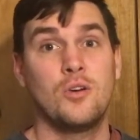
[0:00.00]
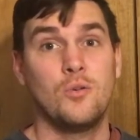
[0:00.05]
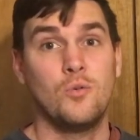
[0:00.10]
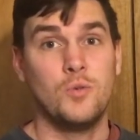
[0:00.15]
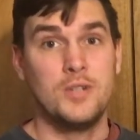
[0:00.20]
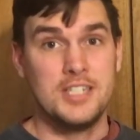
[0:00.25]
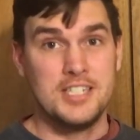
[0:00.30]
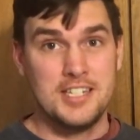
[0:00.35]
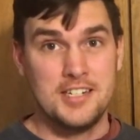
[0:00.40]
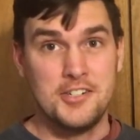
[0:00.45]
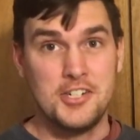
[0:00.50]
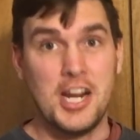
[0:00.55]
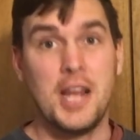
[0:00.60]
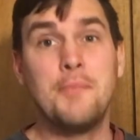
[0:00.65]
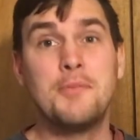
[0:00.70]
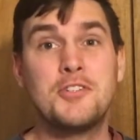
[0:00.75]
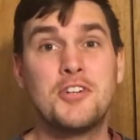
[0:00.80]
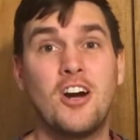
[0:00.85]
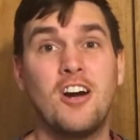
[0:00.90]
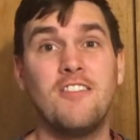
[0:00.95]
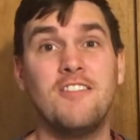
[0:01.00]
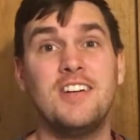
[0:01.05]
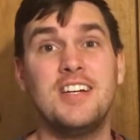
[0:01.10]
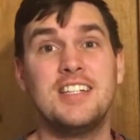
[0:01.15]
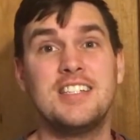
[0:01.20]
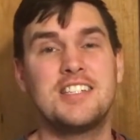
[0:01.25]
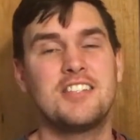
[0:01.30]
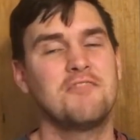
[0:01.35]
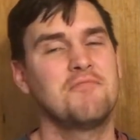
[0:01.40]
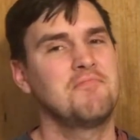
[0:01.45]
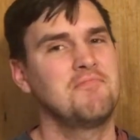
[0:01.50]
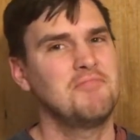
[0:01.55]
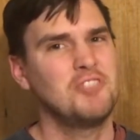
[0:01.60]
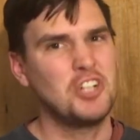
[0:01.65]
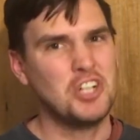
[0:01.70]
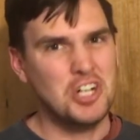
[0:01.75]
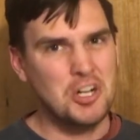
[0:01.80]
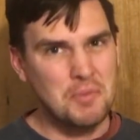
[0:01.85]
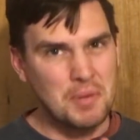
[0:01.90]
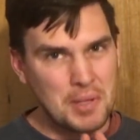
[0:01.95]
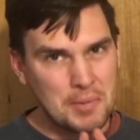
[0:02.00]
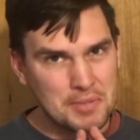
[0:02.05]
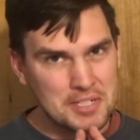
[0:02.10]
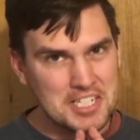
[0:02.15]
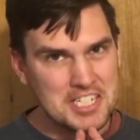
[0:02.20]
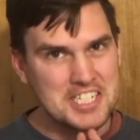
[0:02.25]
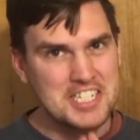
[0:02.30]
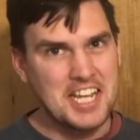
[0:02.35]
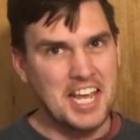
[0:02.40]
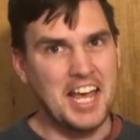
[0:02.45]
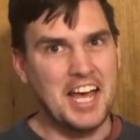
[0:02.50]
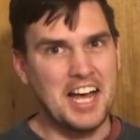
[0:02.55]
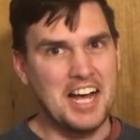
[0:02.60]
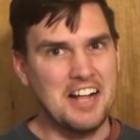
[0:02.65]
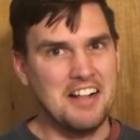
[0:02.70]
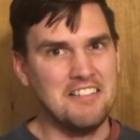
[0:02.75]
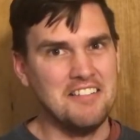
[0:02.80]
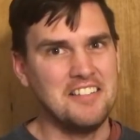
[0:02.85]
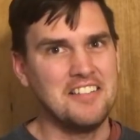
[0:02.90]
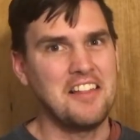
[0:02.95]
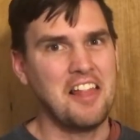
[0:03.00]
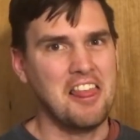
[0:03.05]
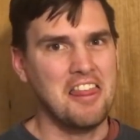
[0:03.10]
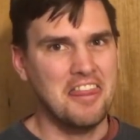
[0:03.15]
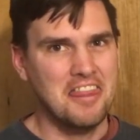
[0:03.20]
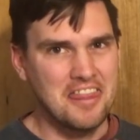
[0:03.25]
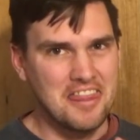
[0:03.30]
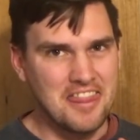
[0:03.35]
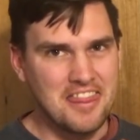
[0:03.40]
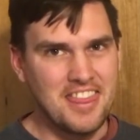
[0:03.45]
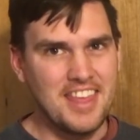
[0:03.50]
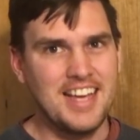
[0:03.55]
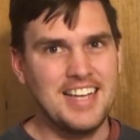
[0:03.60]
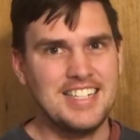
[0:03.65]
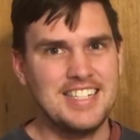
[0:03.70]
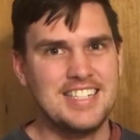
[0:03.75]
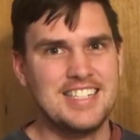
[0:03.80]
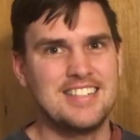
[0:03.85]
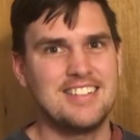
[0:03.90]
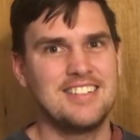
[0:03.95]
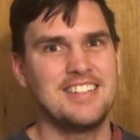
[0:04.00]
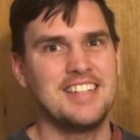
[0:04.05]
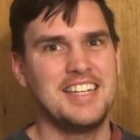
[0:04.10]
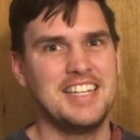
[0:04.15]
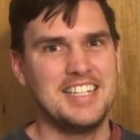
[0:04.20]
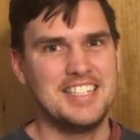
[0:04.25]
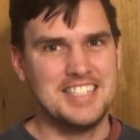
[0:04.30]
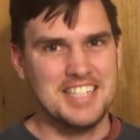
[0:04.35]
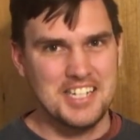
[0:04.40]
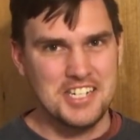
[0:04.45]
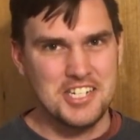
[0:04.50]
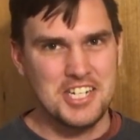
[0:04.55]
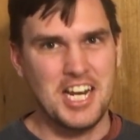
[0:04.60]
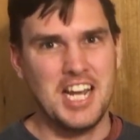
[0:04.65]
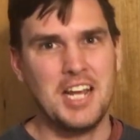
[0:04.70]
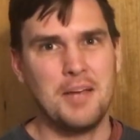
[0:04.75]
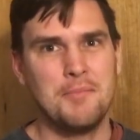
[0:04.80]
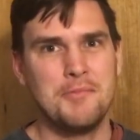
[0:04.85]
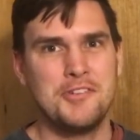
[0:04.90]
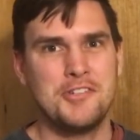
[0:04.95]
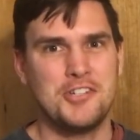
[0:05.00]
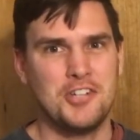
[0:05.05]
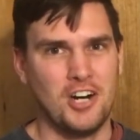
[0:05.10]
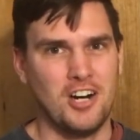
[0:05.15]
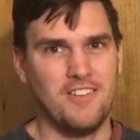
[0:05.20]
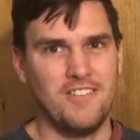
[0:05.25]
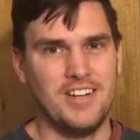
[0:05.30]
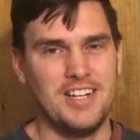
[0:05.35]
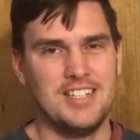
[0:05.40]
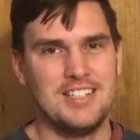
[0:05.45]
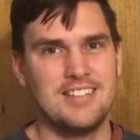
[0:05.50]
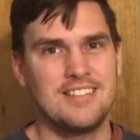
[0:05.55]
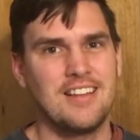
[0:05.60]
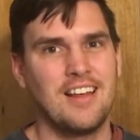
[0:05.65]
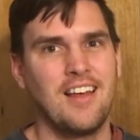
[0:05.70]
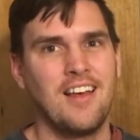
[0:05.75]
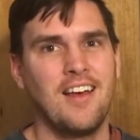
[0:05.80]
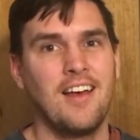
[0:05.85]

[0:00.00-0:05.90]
when it's a James Jarvis, you're going to be able to tell this is a James Jarvis.